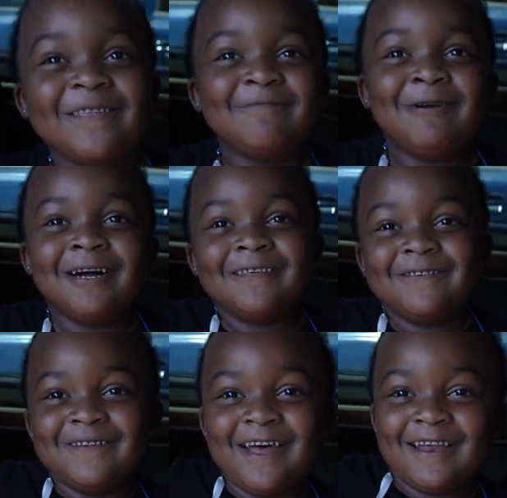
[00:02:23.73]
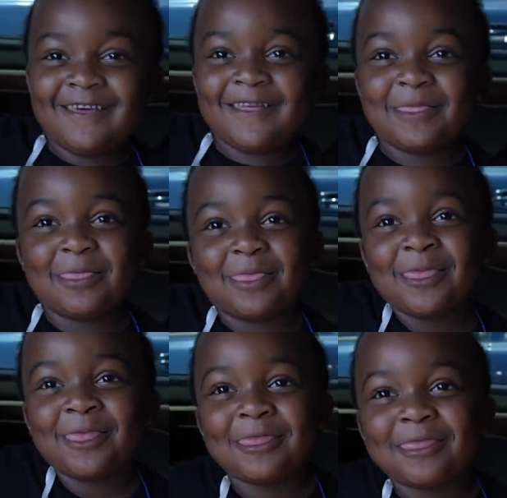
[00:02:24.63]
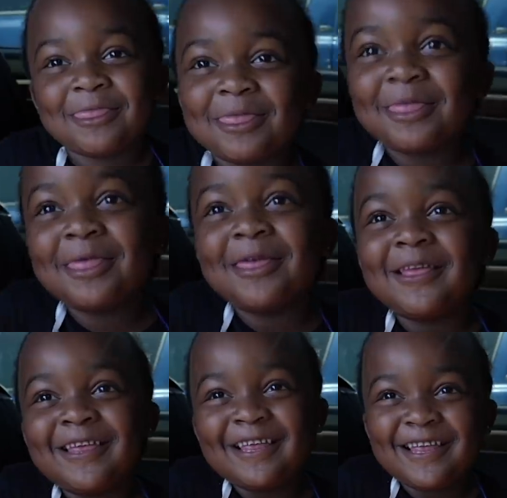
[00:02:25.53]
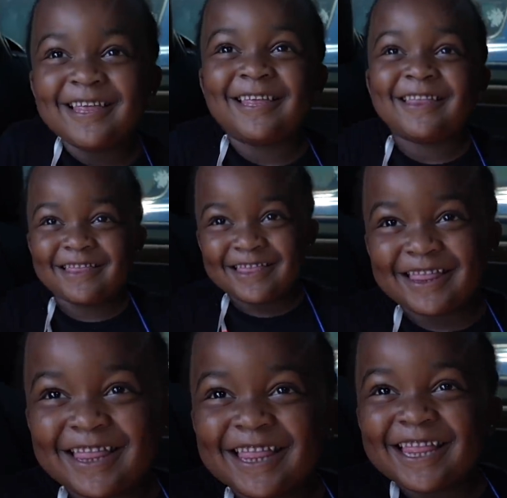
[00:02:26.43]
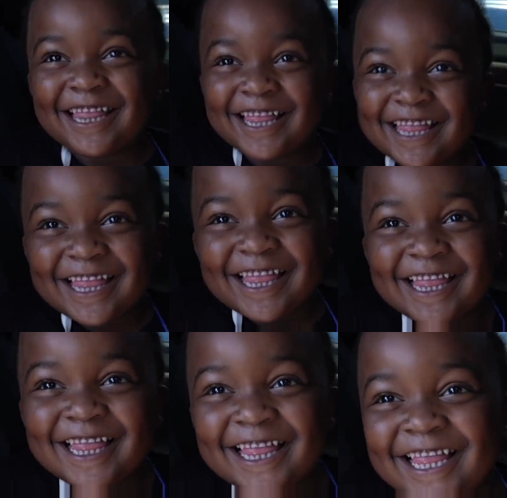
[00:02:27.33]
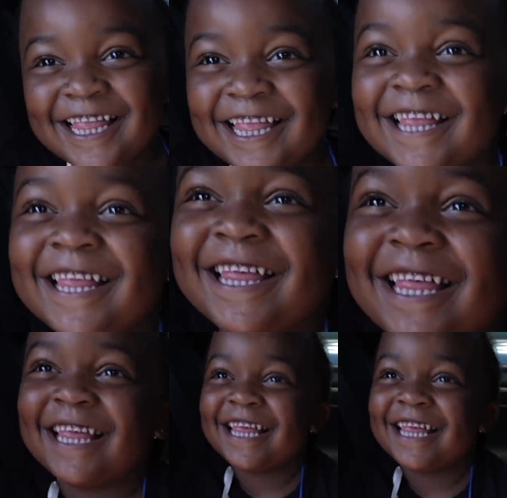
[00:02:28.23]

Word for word: than my other daddy. Your other daddy? I am still your dad.